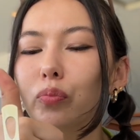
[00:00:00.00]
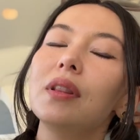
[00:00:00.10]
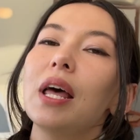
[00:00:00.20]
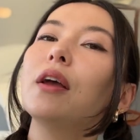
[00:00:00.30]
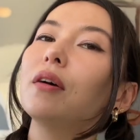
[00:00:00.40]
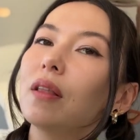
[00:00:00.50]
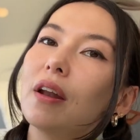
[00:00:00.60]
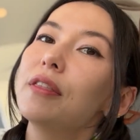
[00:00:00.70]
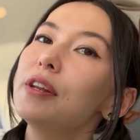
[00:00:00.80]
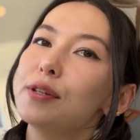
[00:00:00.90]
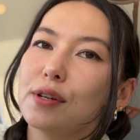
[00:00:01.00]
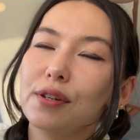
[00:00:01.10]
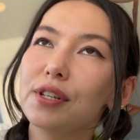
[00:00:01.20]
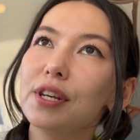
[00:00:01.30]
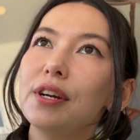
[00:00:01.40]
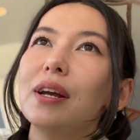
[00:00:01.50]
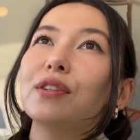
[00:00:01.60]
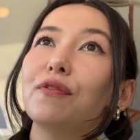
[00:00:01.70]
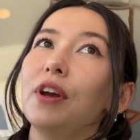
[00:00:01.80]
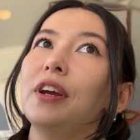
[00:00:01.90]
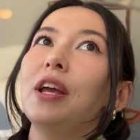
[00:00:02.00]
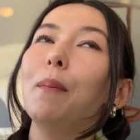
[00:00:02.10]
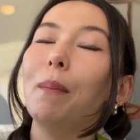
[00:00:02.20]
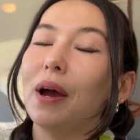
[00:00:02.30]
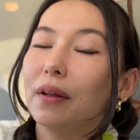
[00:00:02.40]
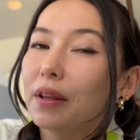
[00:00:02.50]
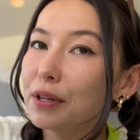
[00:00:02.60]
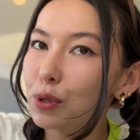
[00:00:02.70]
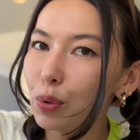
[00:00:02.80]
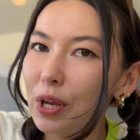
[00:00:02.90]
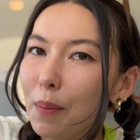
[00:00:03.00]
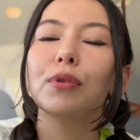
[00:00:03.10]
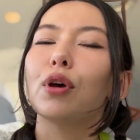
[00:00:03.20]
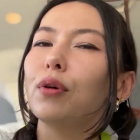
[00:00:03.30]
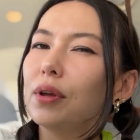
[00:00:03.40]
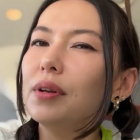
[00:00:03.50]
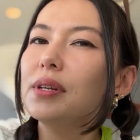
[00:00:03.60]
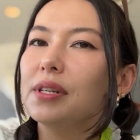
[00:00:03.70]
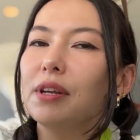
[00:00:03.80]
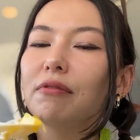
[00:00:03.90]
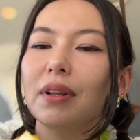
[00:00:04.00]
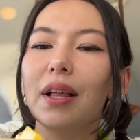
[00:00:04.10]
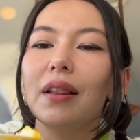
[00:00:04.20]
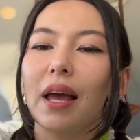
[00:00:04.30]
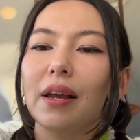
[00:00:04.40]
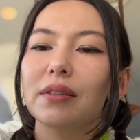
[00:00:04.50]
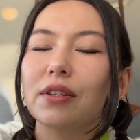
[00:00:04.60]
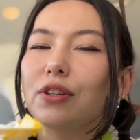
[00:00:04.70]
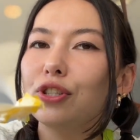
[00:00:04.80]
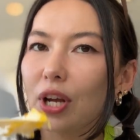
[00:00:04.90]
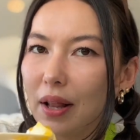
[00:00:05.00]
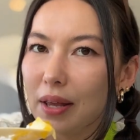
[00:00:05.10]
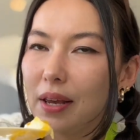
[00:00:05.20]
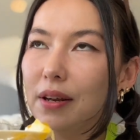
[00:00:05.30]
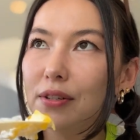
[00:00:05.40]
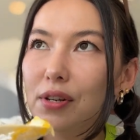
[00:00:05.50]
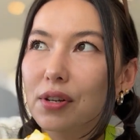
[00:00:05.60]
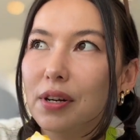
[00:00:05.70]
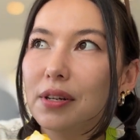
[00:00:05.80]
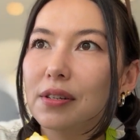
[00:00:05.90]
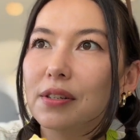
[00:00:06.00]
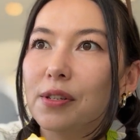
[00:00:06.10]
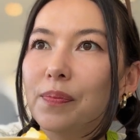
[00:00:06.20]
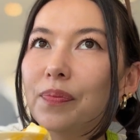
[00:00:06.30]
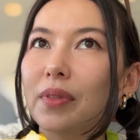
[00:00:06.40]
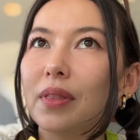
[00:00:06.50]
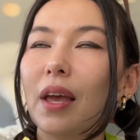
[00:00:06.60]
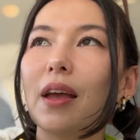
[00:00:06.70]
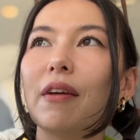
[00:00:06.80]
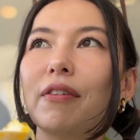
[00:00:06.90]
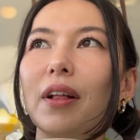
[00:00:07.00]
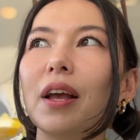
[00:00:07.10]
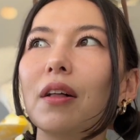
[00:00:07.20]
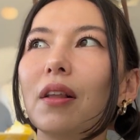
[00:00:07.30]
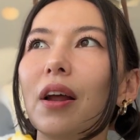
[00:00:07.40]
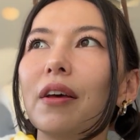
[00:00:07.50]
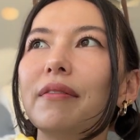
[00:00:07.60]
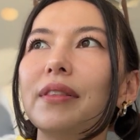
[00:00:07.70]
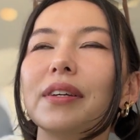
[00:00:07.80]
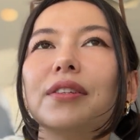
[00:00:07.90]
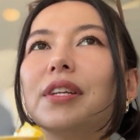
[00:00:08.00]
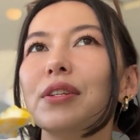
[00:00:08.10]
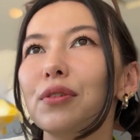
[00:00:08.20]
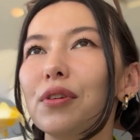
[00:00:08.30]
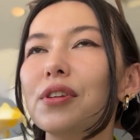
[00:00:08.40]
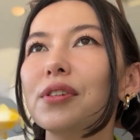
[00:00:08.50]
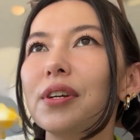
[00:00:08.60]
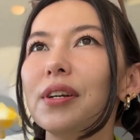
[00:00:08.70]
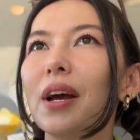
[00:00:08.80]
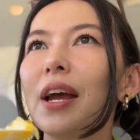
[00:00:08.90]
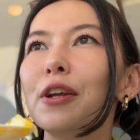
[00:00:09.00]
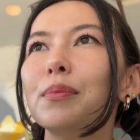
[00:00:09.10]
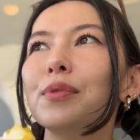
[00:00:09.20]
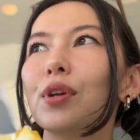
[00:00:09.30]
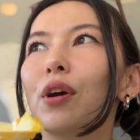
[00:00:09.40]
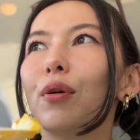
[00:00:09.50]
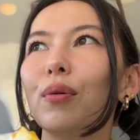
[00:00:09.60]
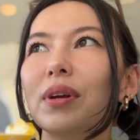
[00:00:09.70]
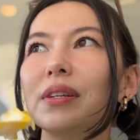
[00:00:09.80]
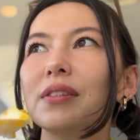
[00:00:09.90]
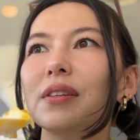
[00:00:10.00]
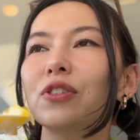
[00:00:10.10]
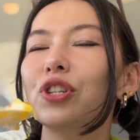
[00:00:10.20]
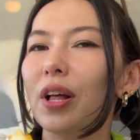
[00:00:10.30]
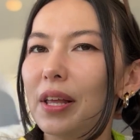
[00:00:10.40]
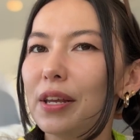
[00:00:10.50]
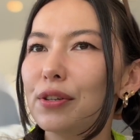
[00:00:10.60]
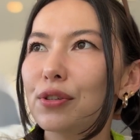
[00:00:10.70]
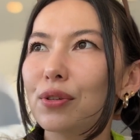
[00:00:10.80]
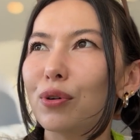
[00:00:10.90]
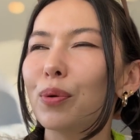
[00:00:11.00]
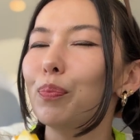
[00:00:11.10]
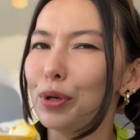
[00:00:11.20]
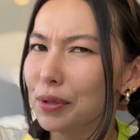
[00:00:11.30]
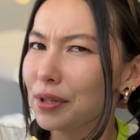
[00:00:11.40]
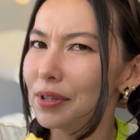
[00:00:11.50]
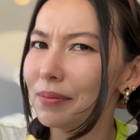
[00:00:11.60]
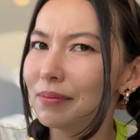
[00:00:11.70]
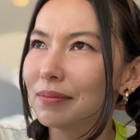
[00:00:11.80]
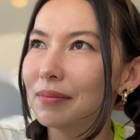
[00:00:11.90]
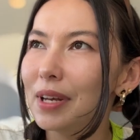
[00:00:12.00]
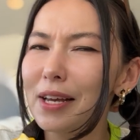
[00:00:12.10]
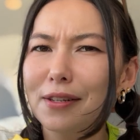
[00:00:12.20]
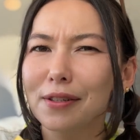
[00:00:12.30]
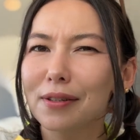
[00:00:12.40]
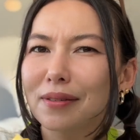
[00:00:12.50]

Like a lot of the desserts here, it's very mildly sweet. Tokyo Disney really likes jelly desserts. Like, I feel like a lot of the seasonal dessert items are always jellies or mousse.